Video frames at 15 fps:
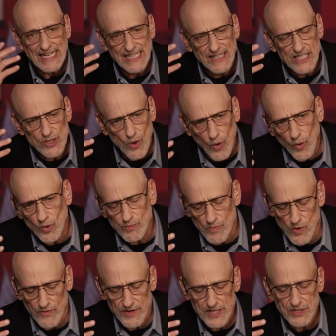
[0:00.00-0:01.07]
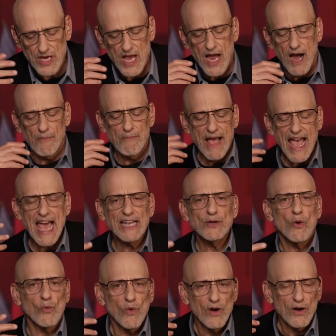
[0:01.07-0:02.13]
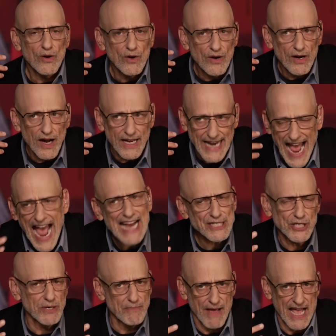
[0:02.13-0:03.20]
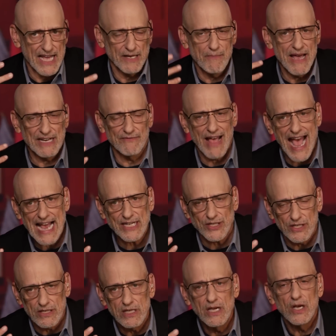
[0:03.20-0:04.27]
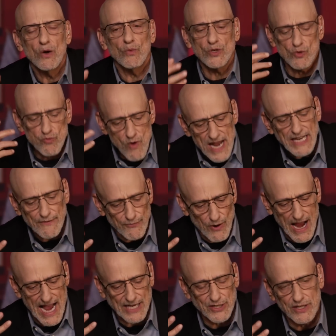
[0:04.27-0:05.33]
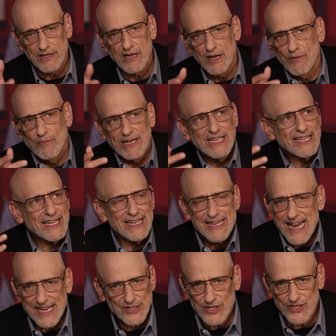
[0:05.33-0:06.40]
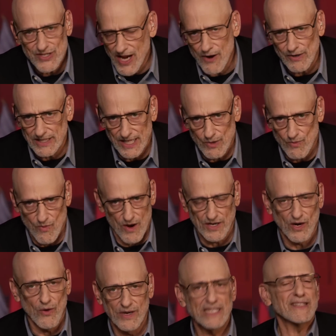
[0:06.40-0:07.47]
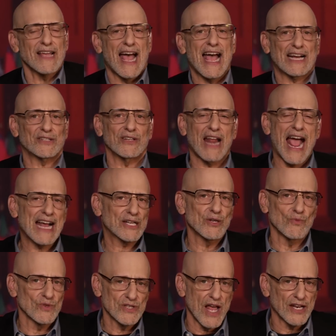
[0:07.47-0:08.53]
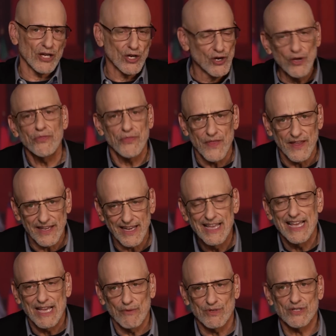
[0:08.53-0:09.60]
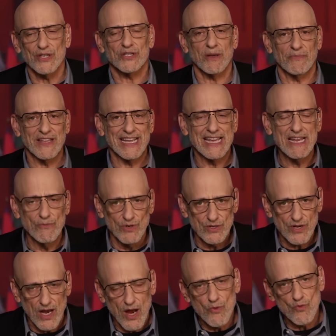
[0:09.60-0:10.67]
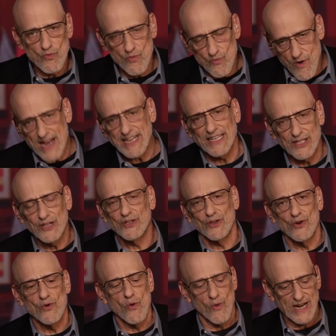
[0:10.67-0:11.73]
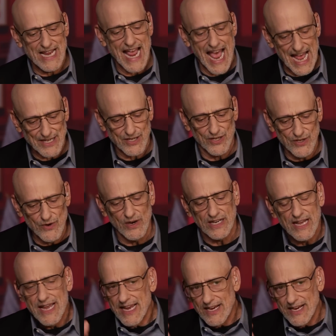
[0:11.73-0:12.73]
And in these old movies, a man, an action man, a man of action, was ready for action, but he didn't necessarily want to go into action. Action was not a good thing. It was just something he was ready to do when he had to do it.